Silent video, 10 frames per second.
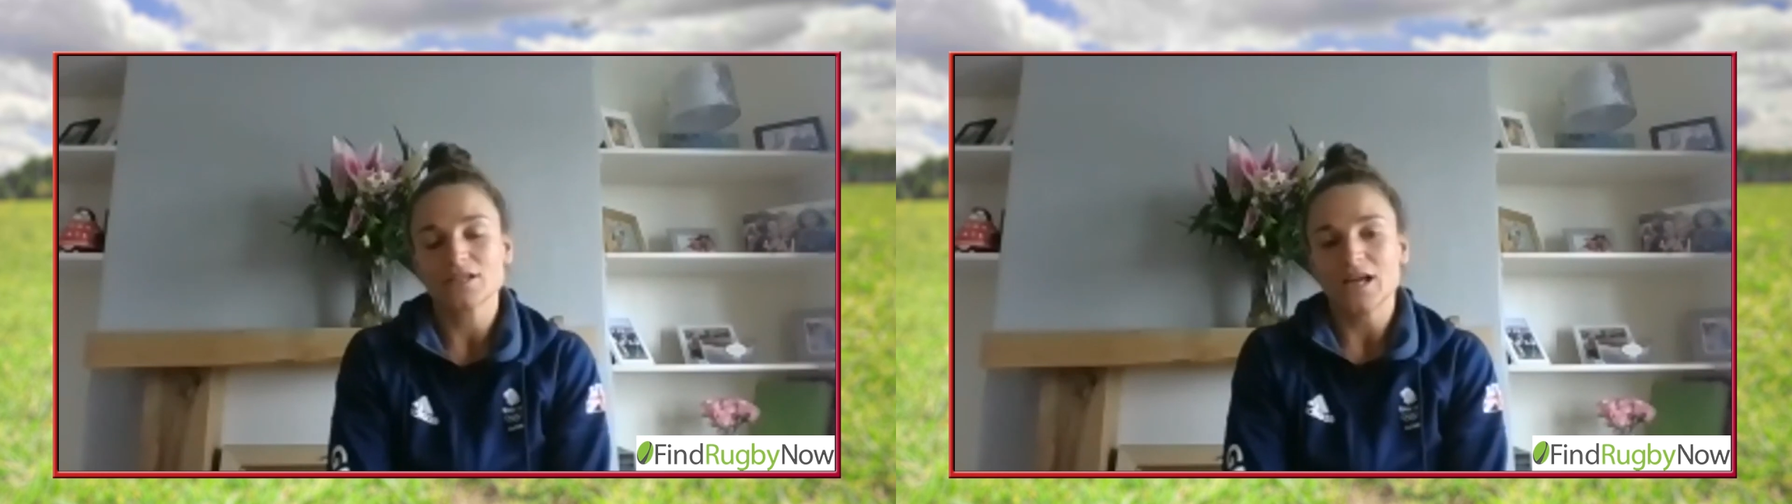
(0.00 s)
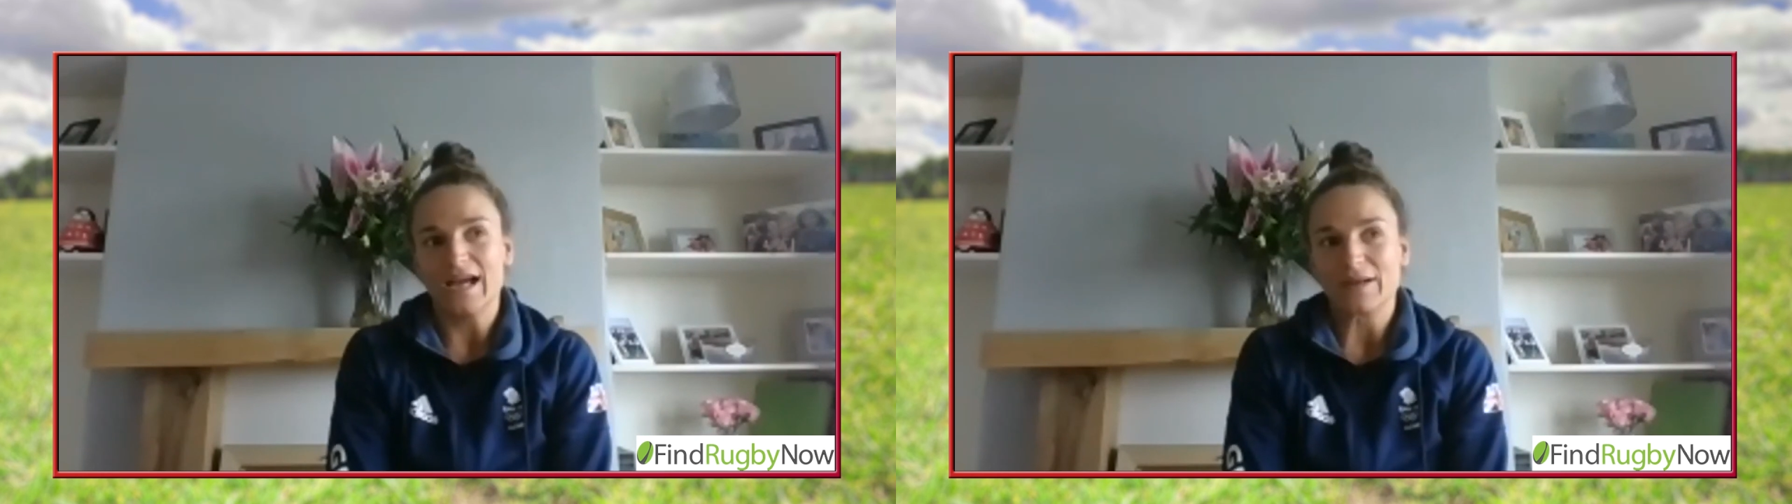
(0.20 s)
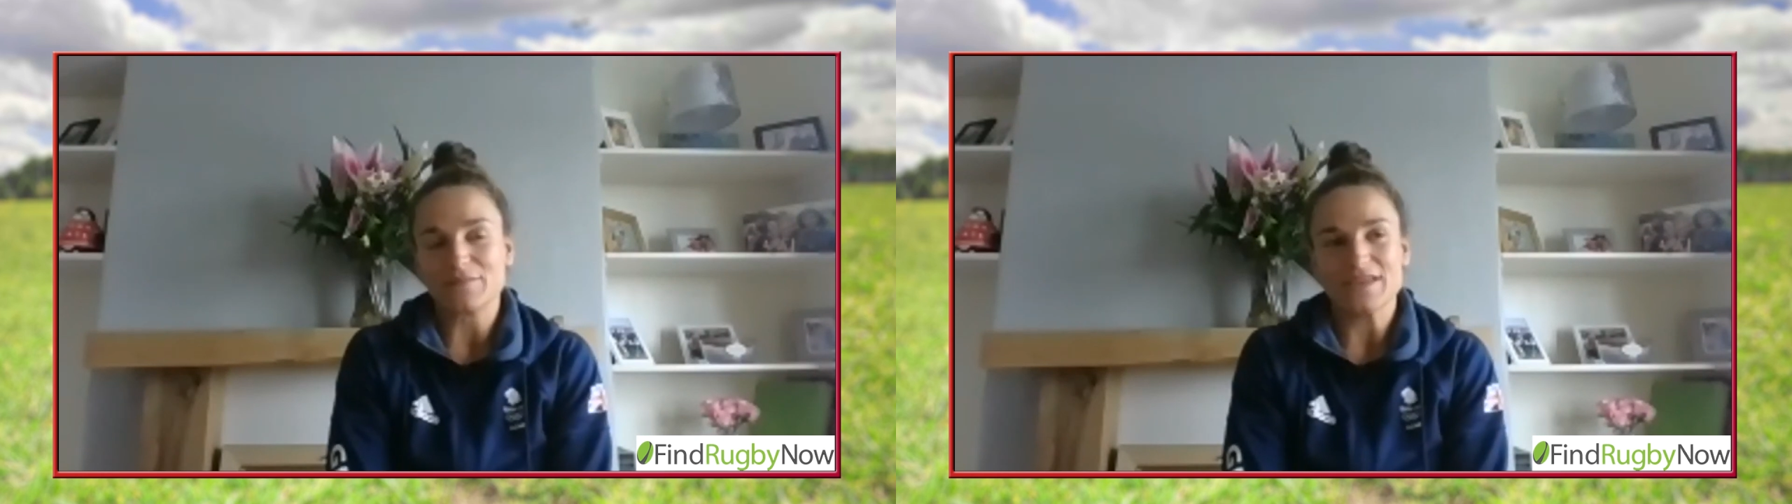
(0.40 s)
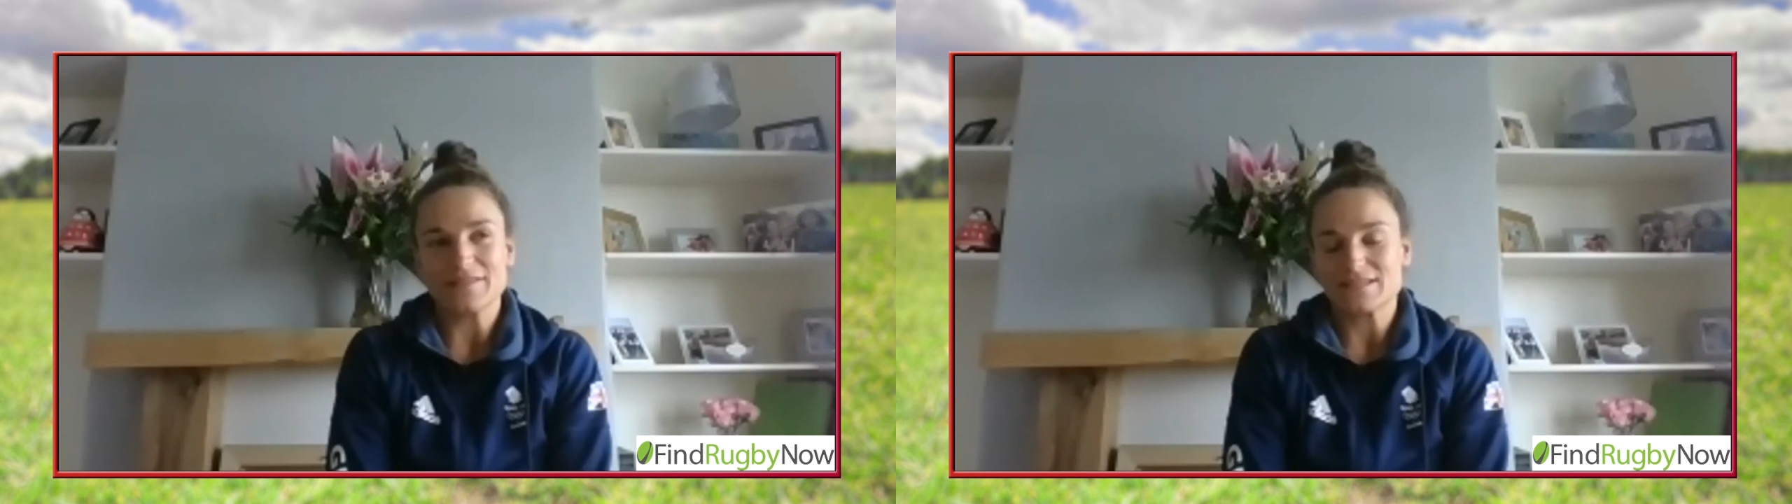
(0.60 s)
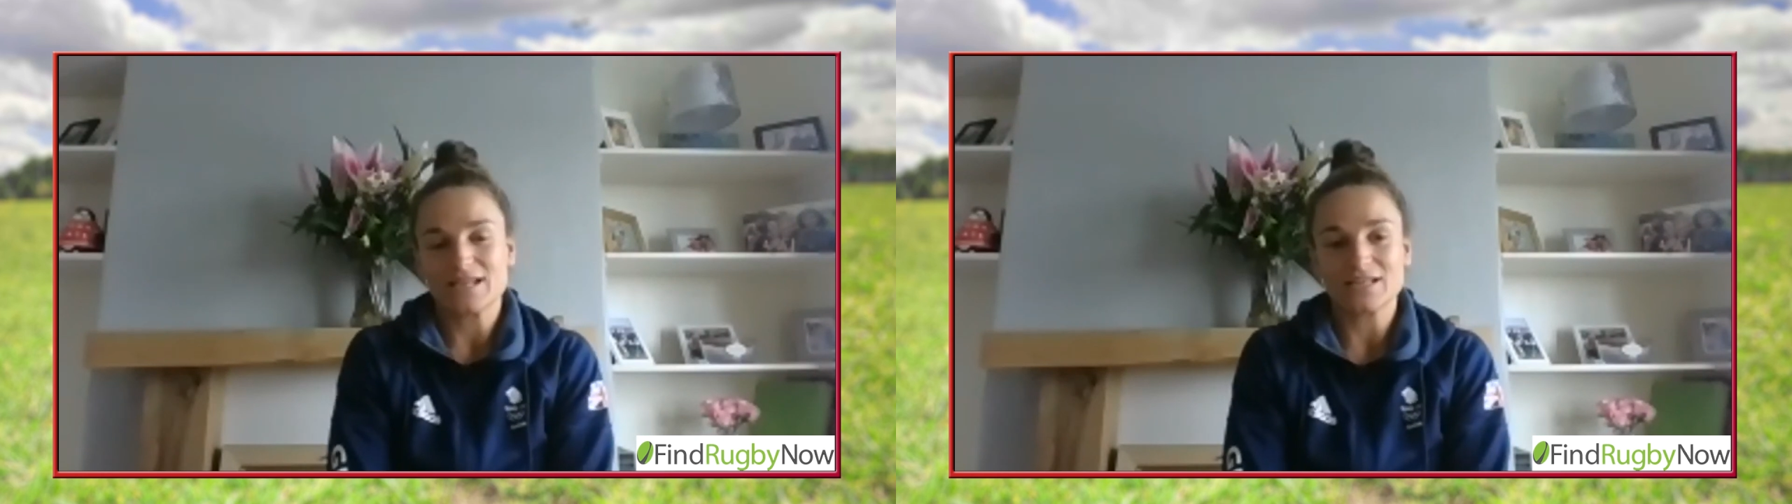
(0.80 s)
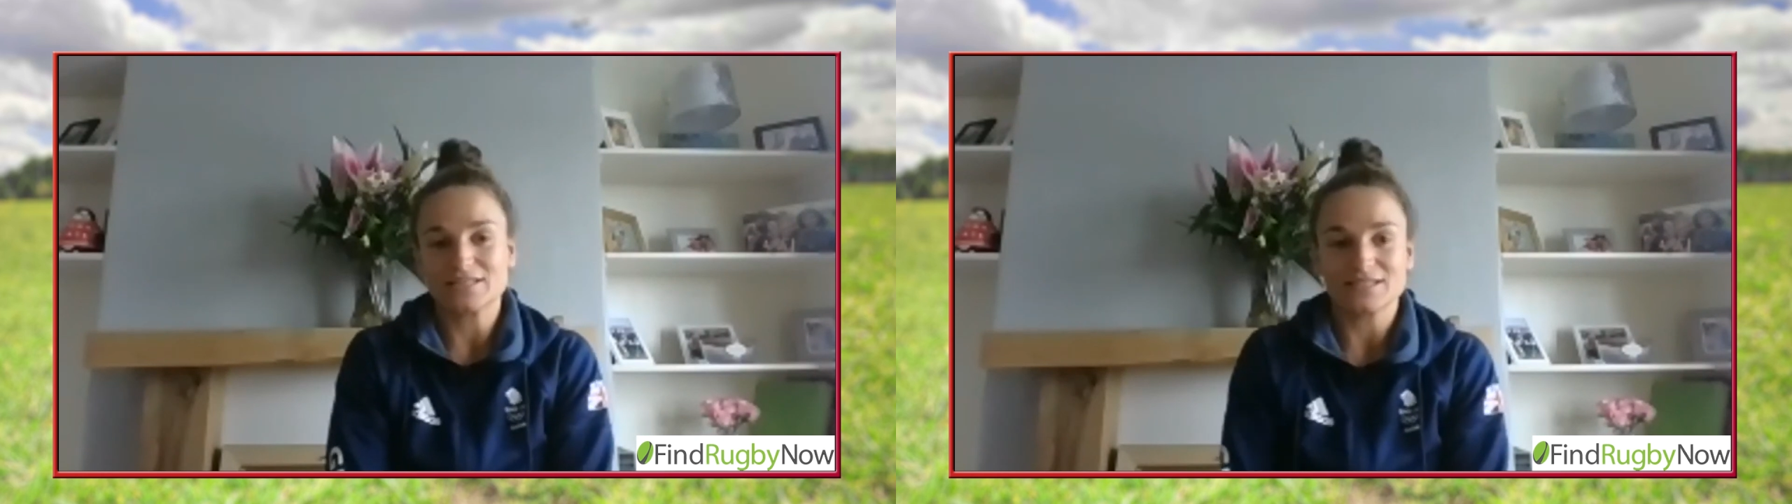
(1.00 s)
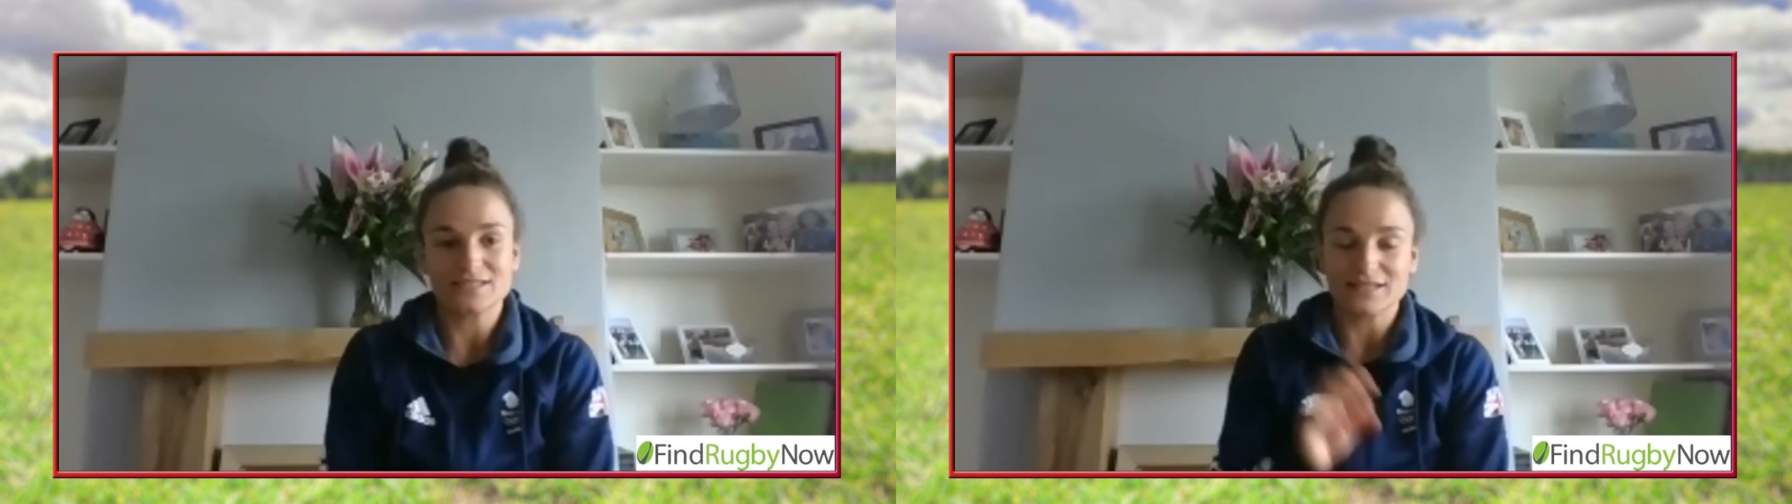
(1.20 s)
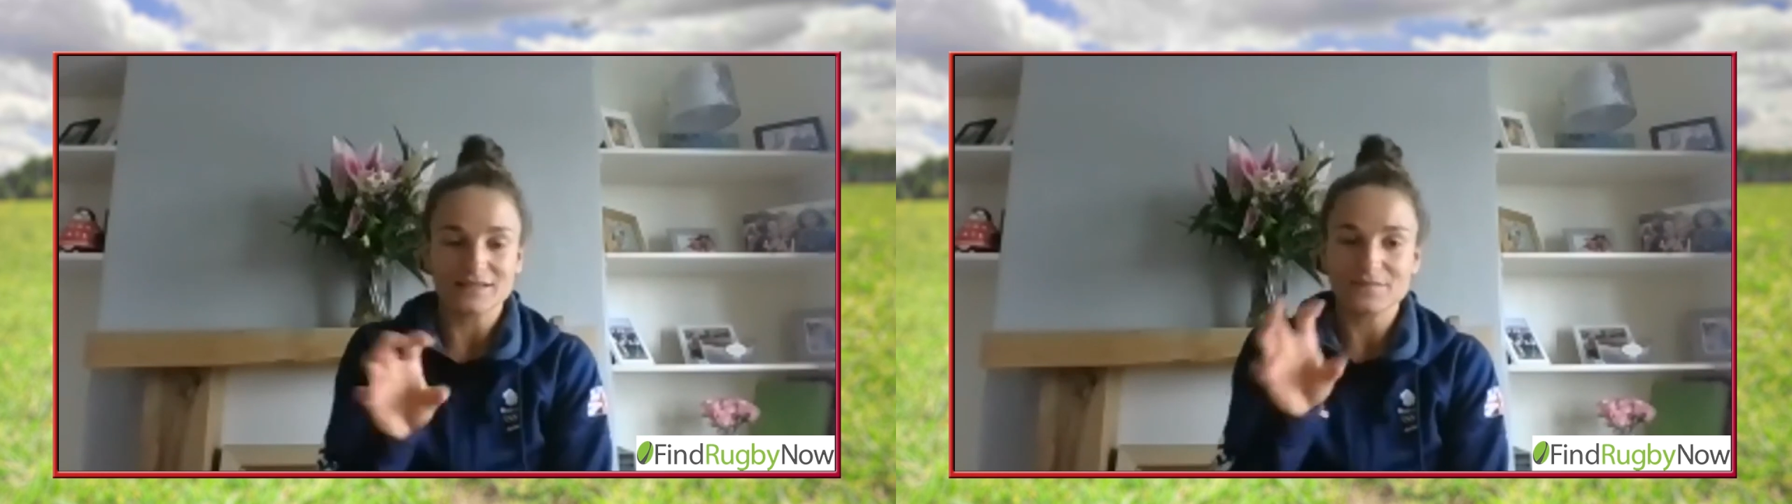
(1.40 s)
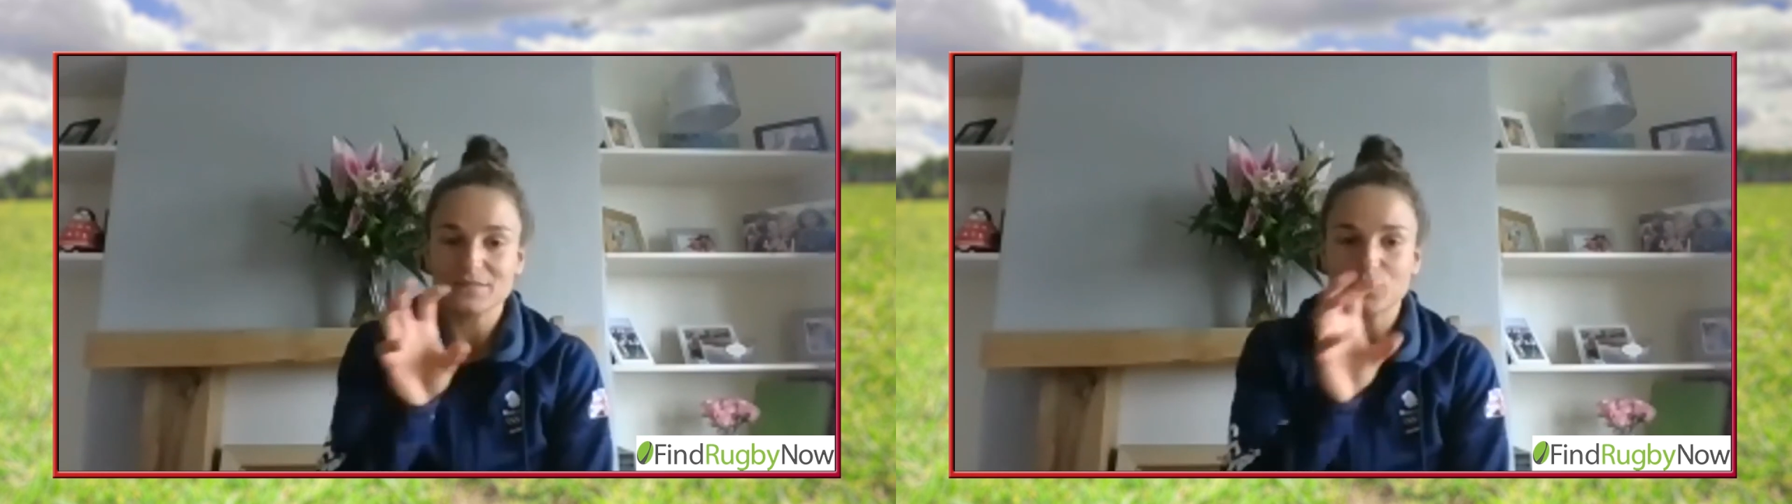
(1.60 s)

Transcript: There's clusters in